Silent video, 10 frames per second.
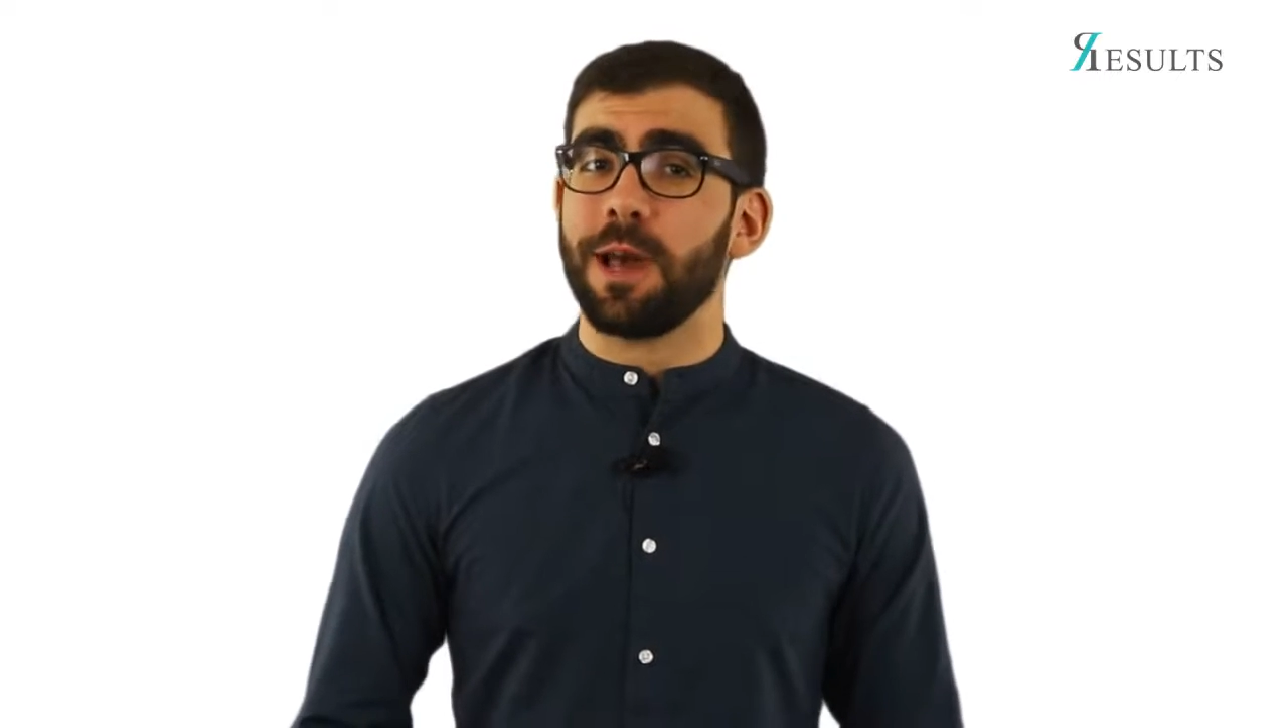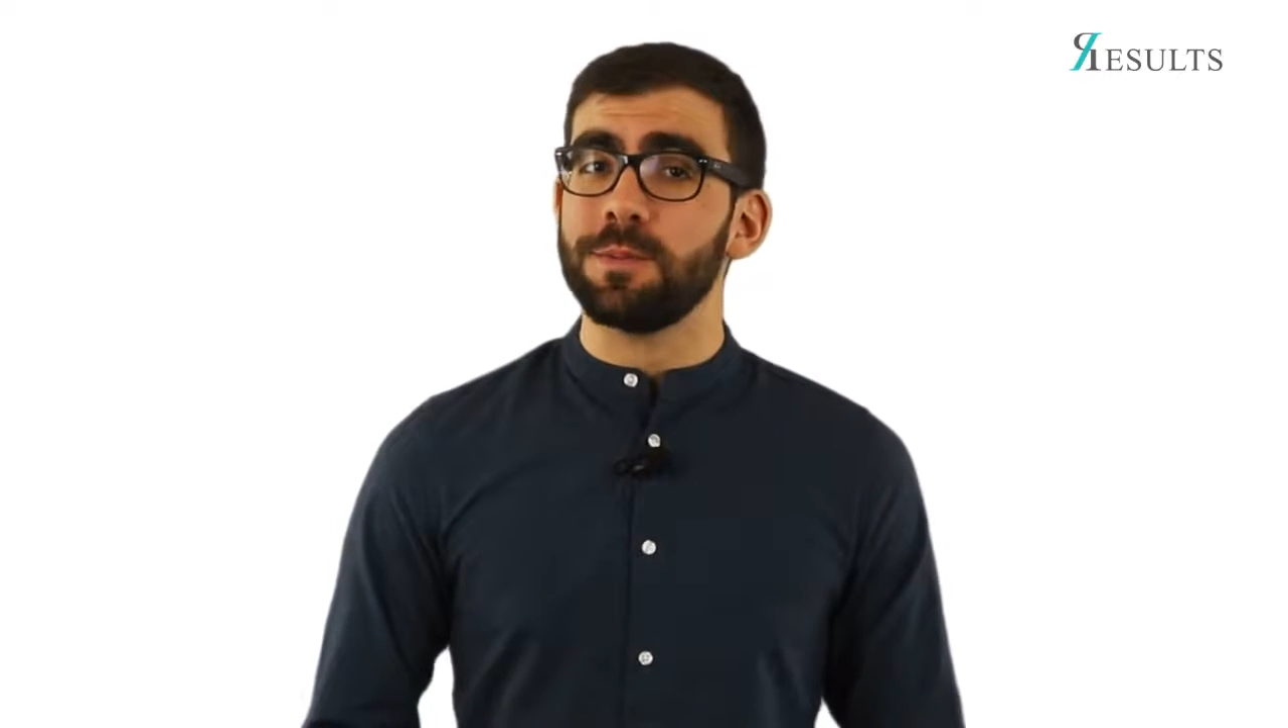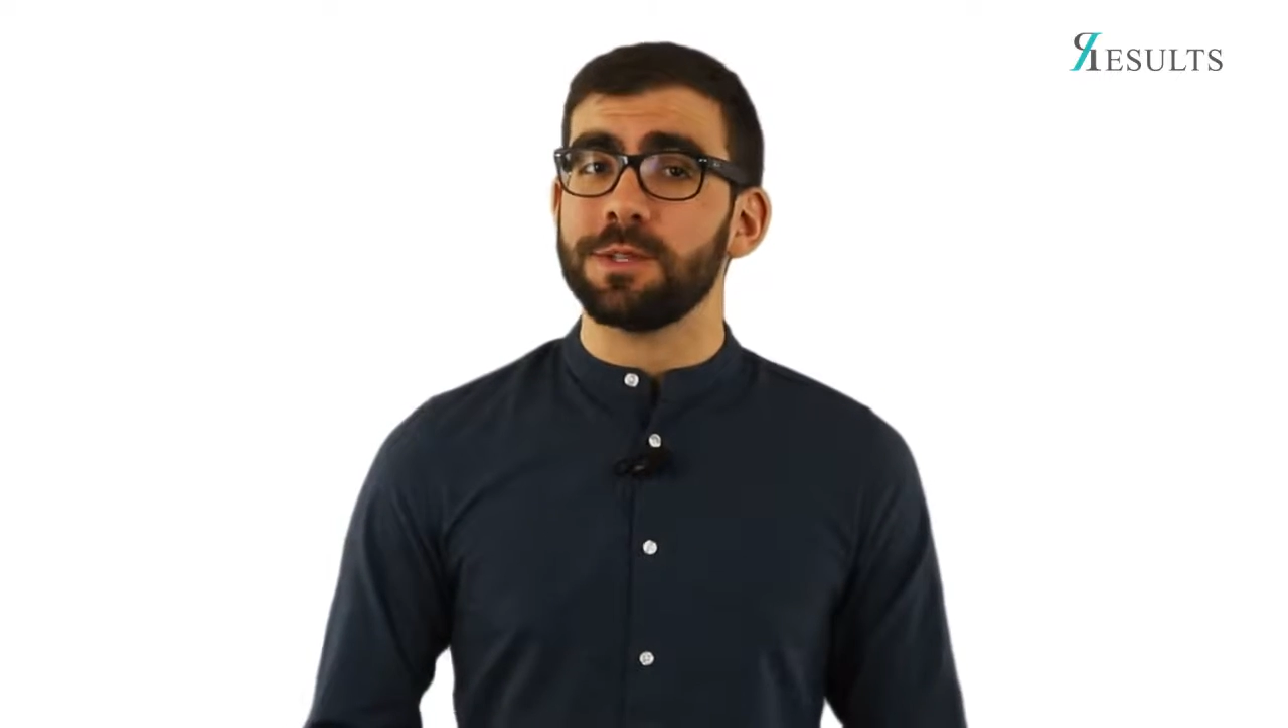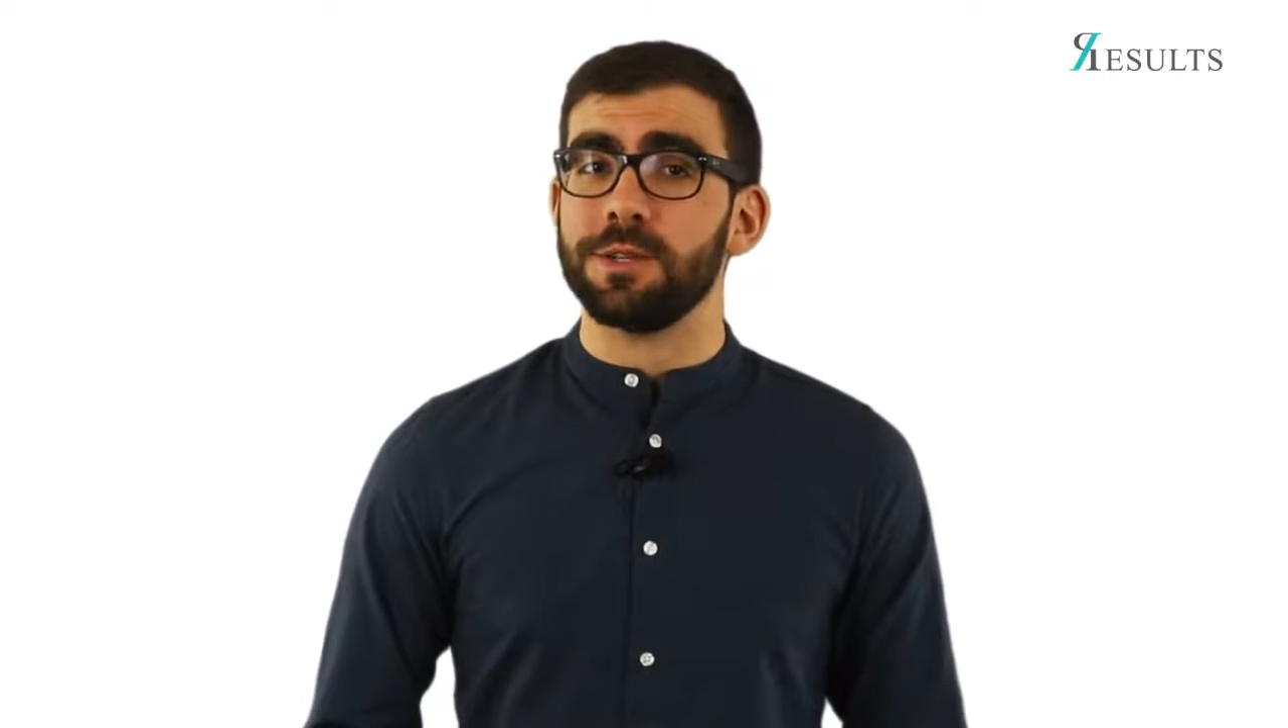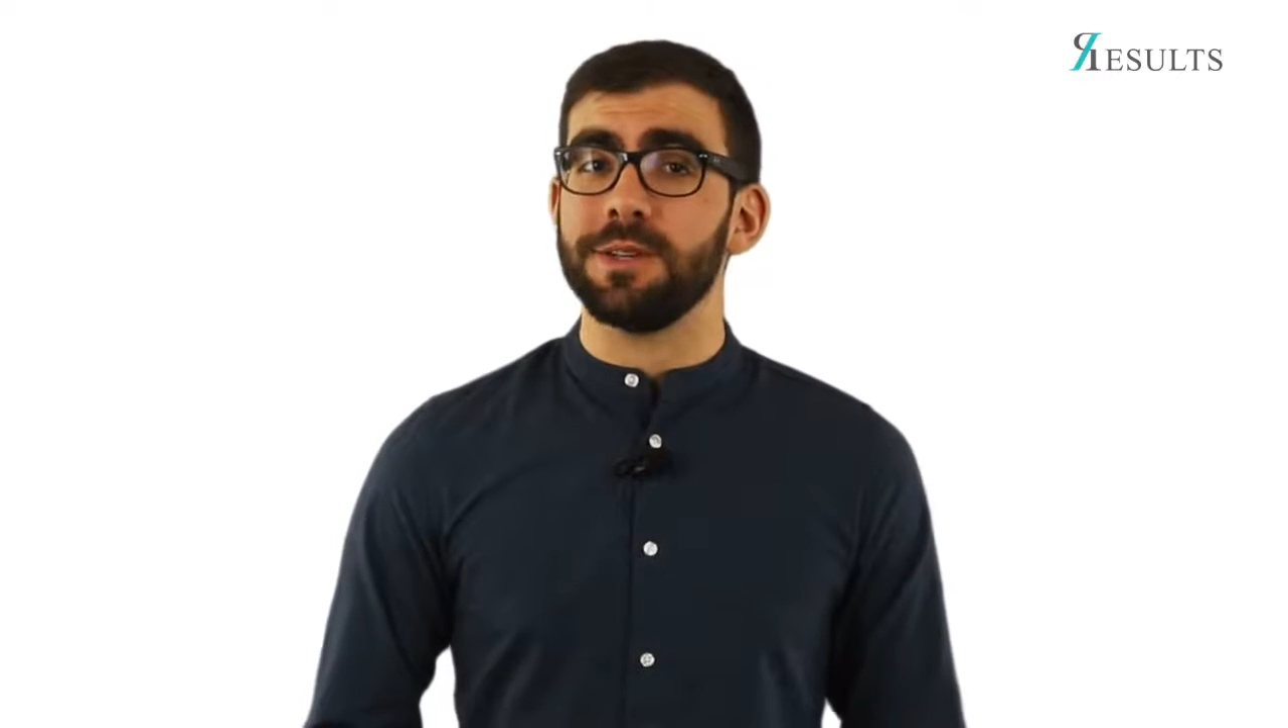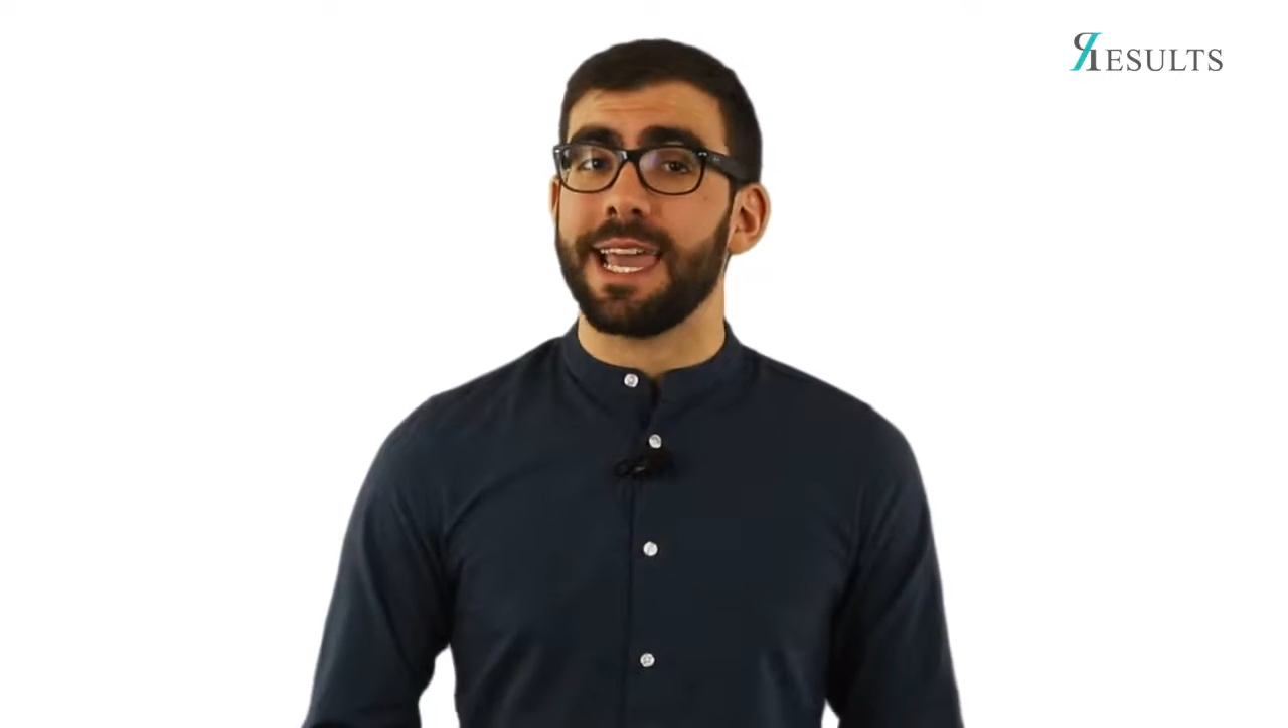helps you